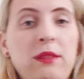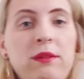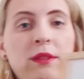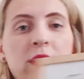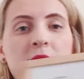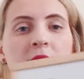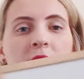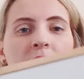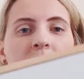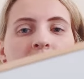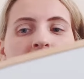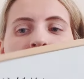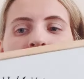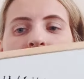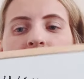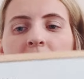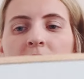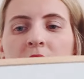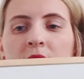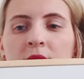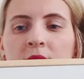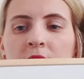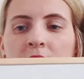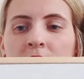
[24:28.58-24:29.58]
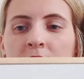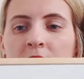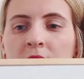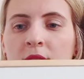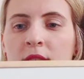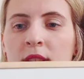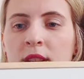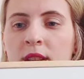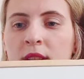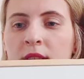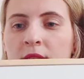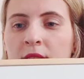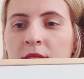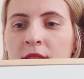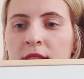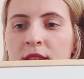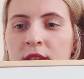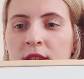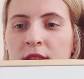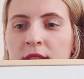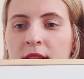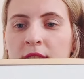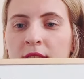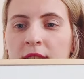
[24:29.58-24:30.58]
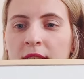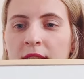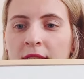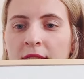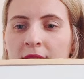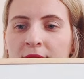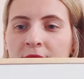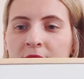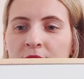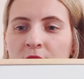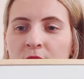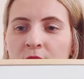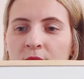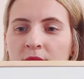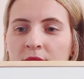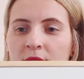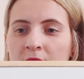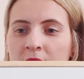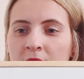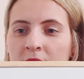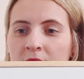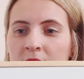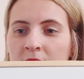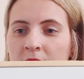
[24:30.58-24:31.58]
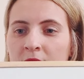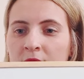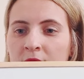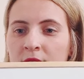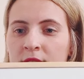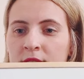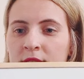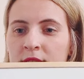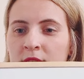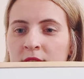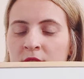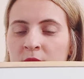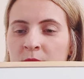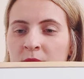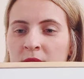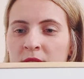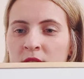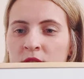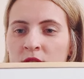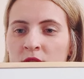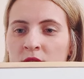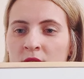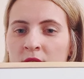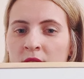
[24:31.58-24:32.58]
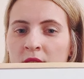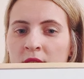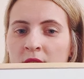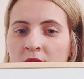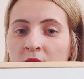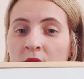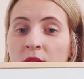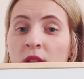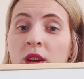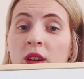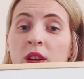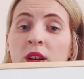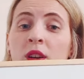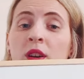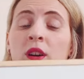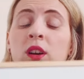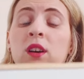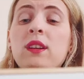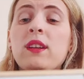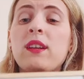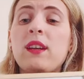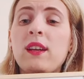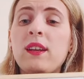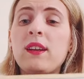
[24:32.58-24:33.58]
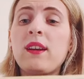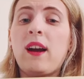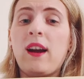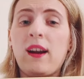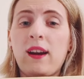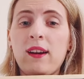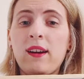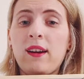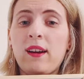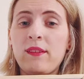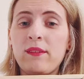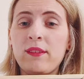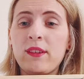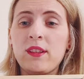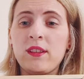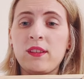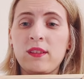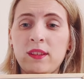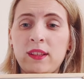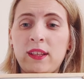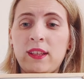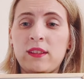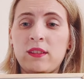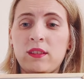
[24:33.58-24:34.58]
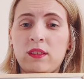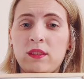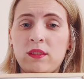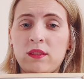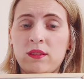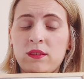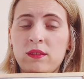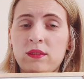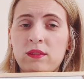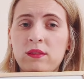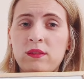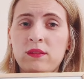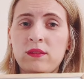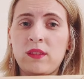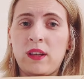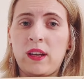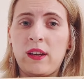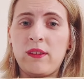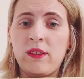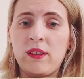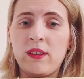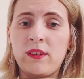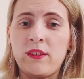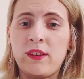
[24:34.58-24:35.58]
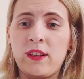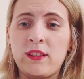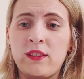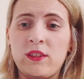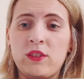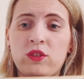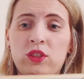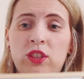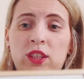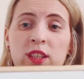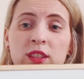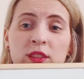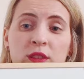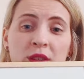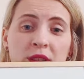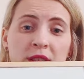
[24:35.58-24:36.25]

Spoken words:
if I didn't, yes, okay, I will, okay. I'll receive a message in Kakao. Okay, I will later check it,